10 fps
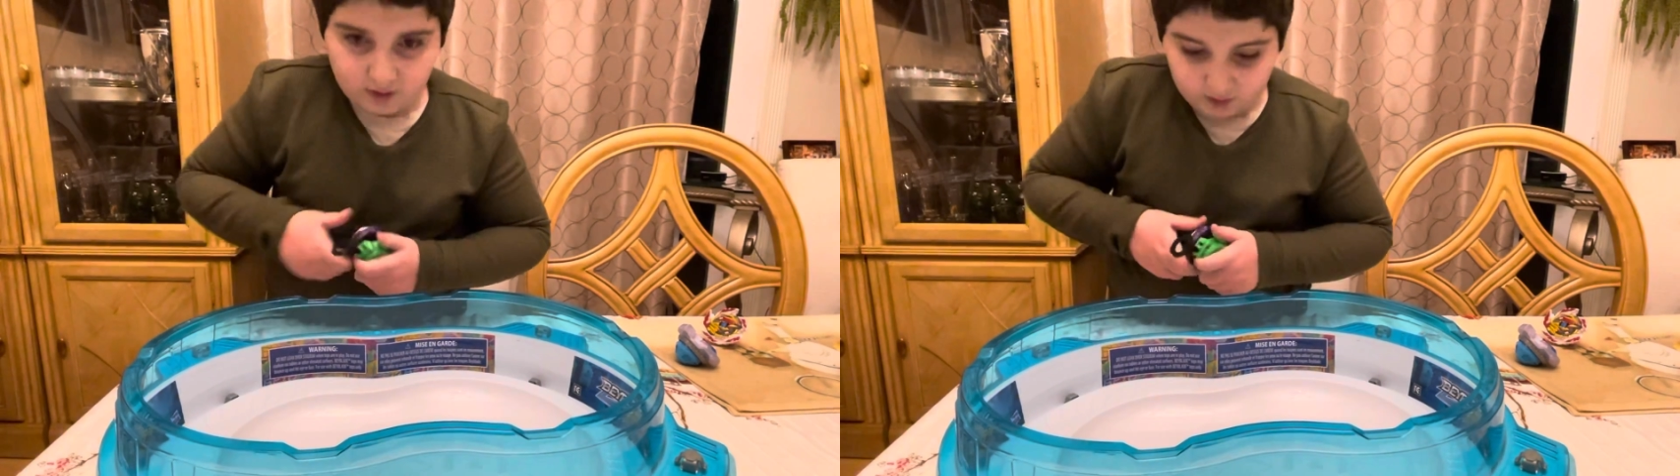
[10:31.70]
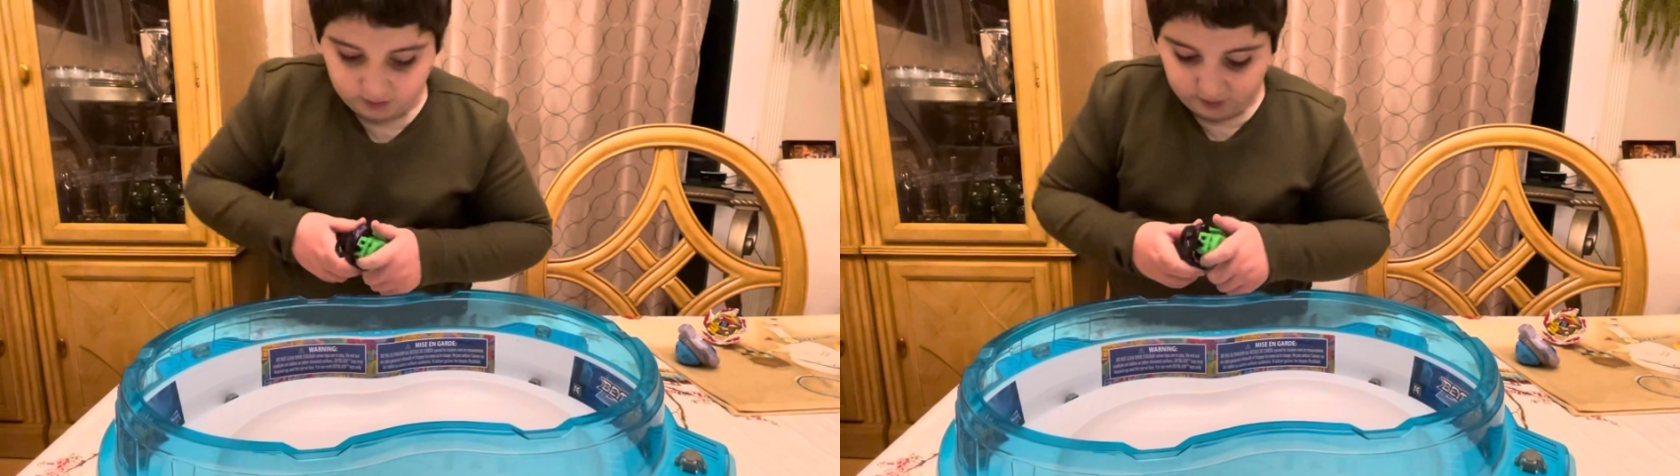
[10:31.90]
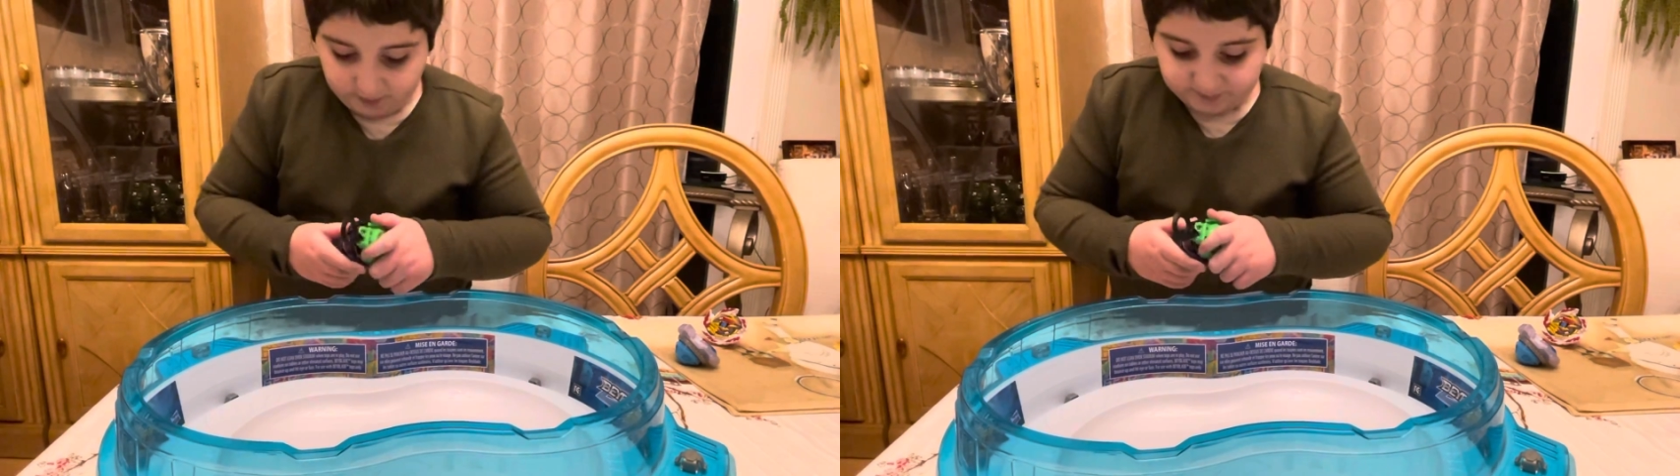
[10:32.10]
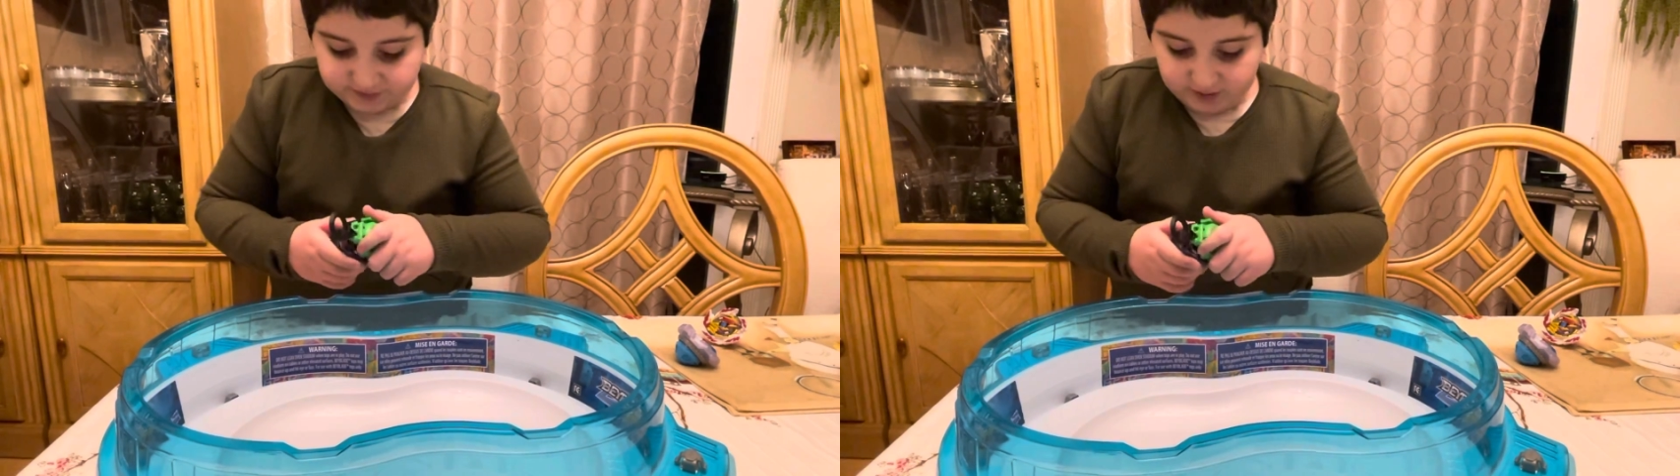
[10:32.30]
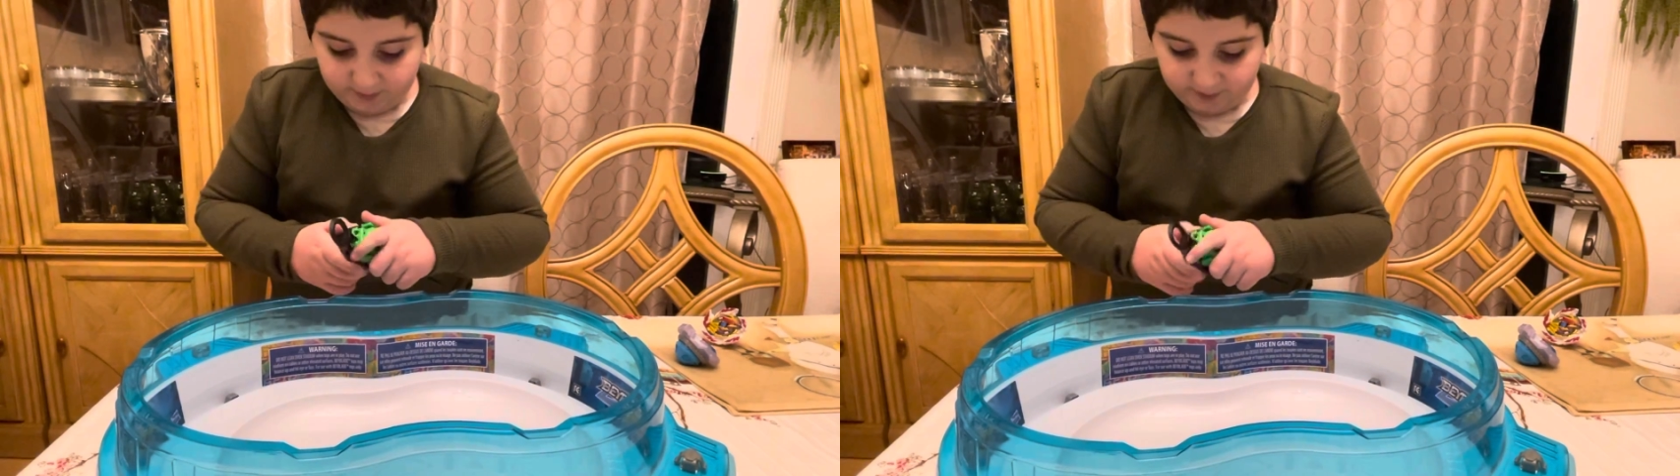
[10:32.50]
Eclipse,
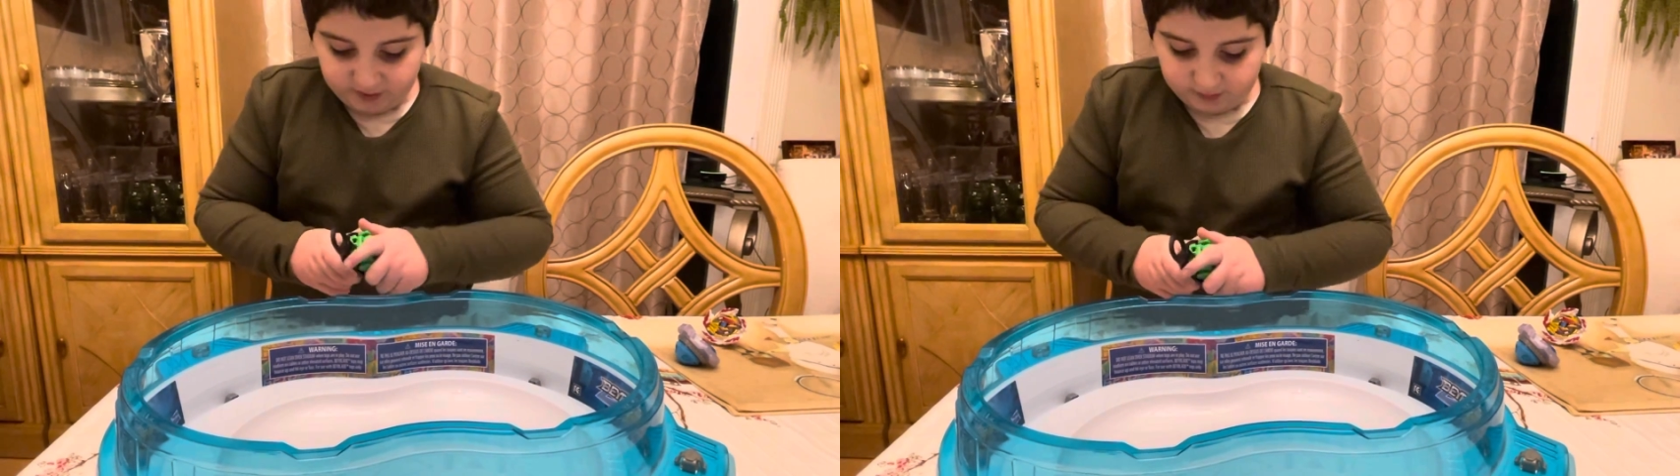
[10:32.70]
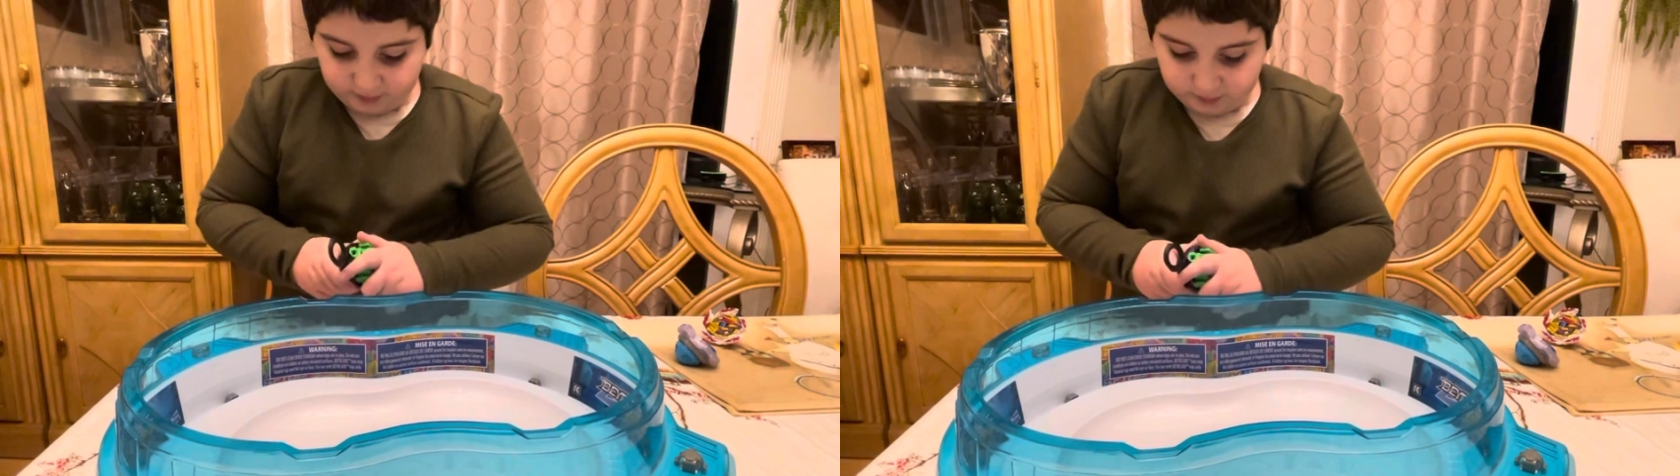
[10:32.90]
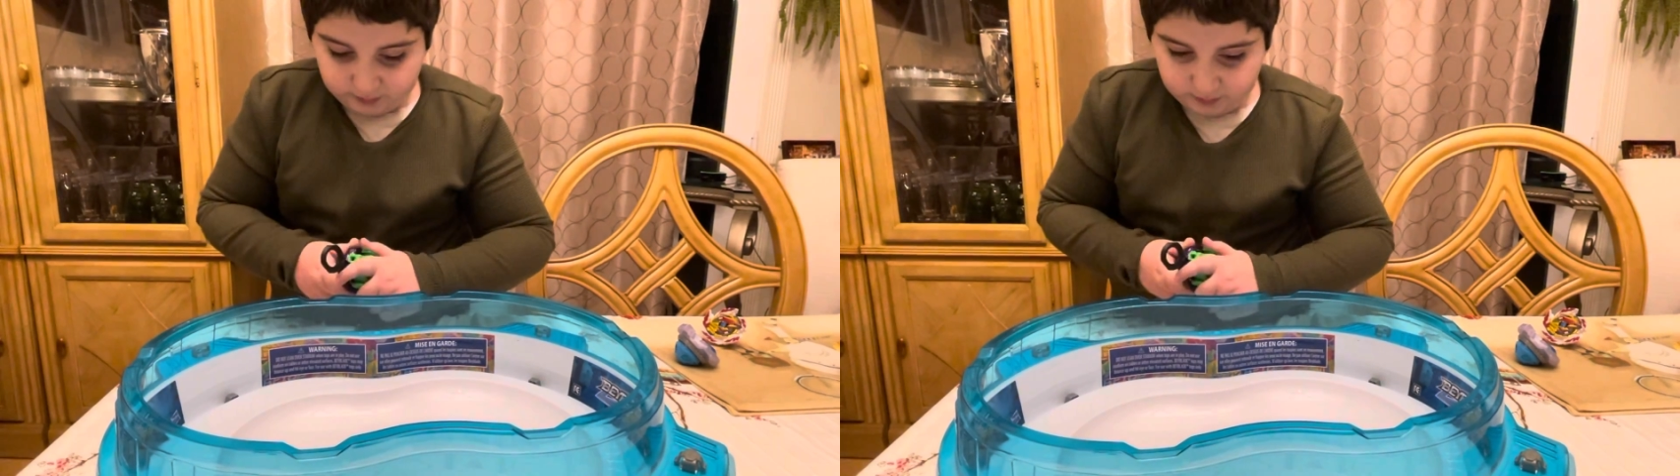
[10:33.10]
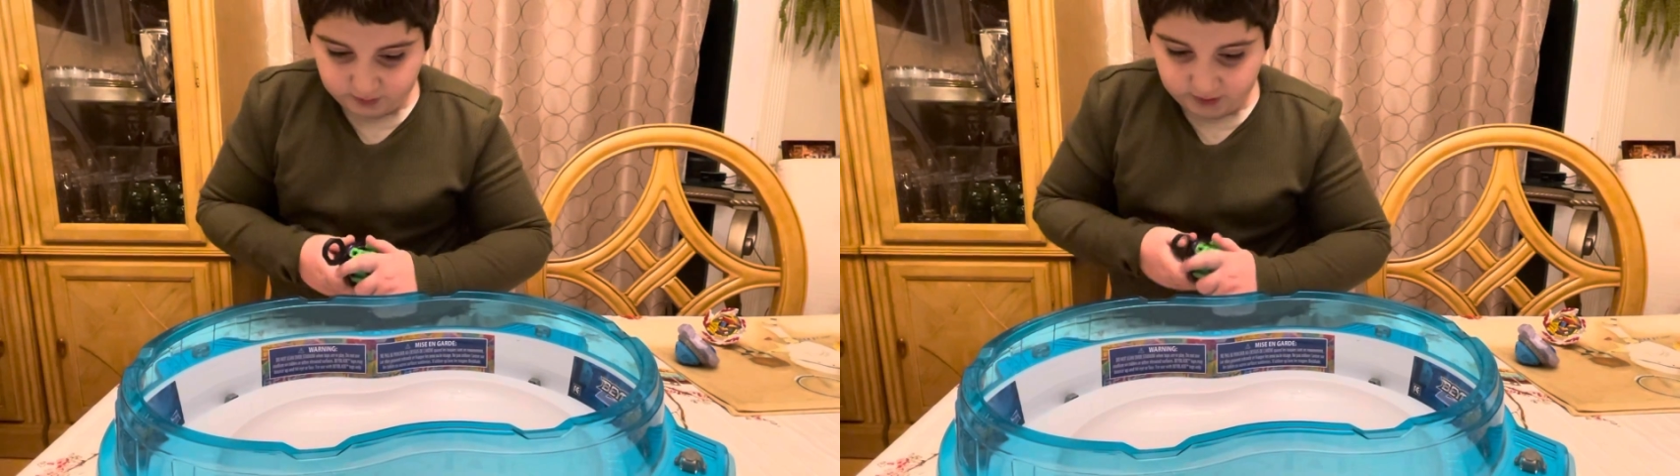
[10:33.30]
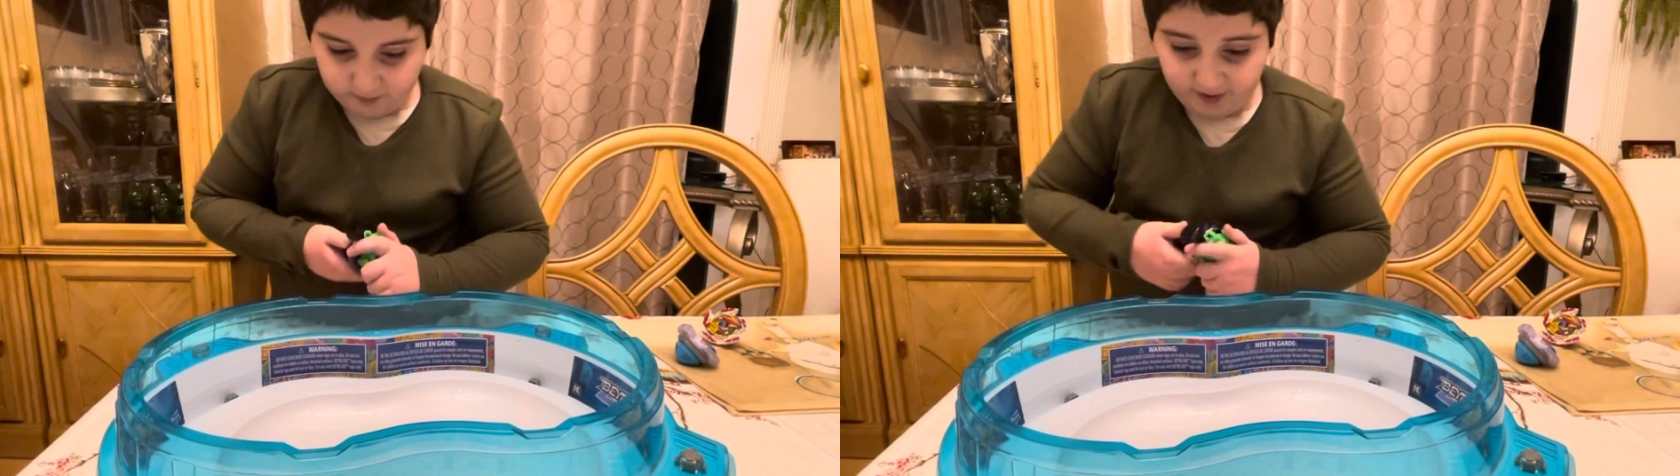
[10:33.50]
I mean,
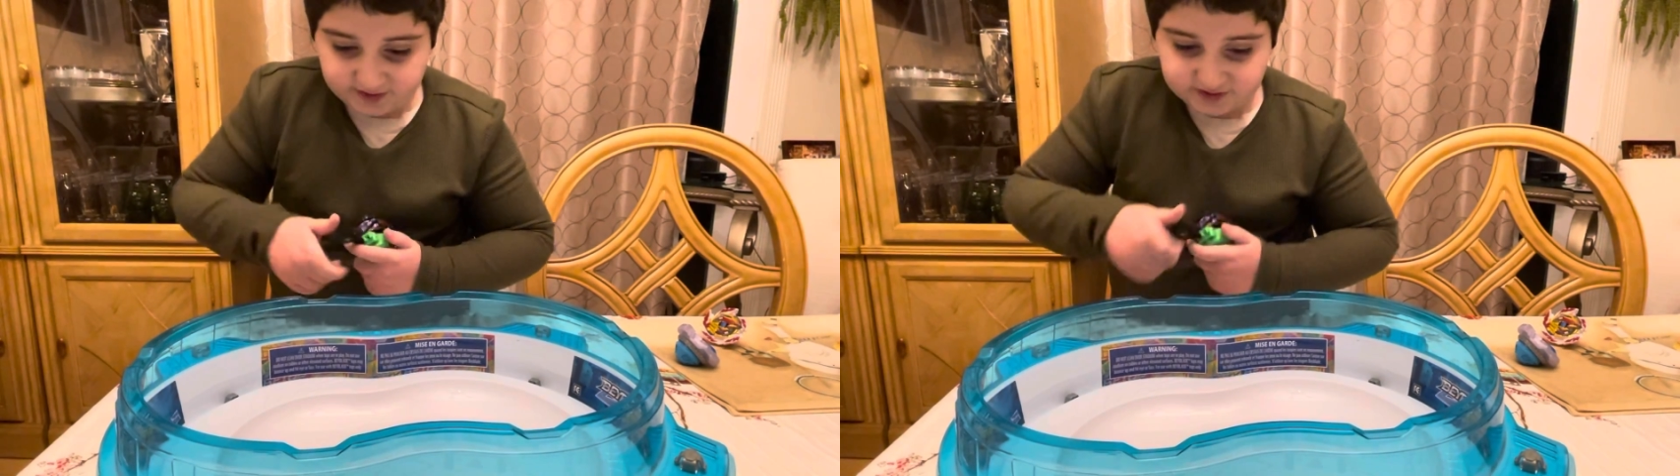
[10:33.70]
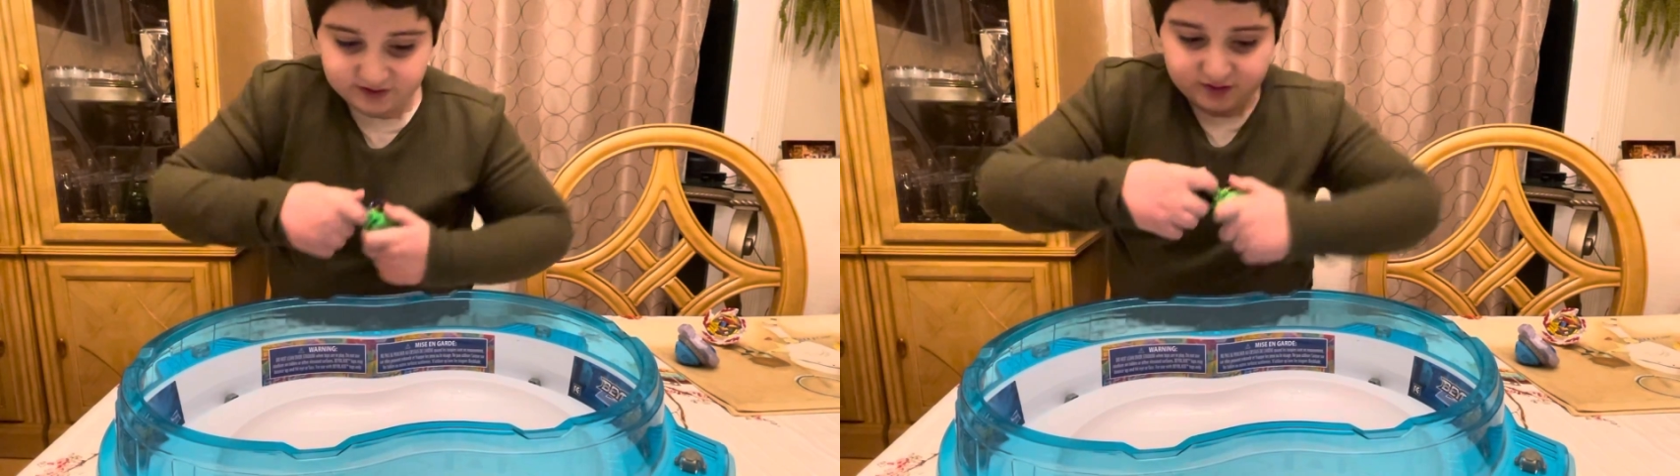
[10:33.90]
Erase